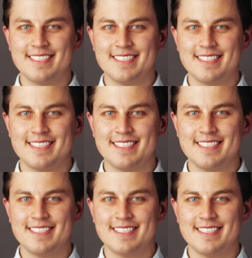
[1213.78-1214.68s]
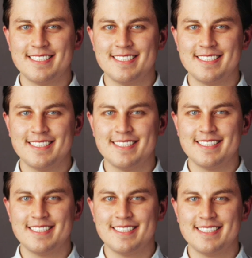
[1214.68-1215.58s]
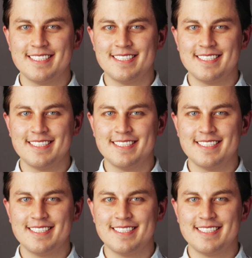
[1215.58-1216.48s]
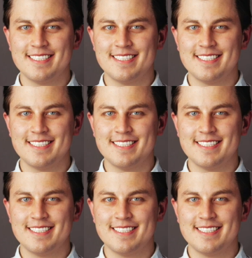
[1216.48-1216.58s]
No words are spoken by the person on screen.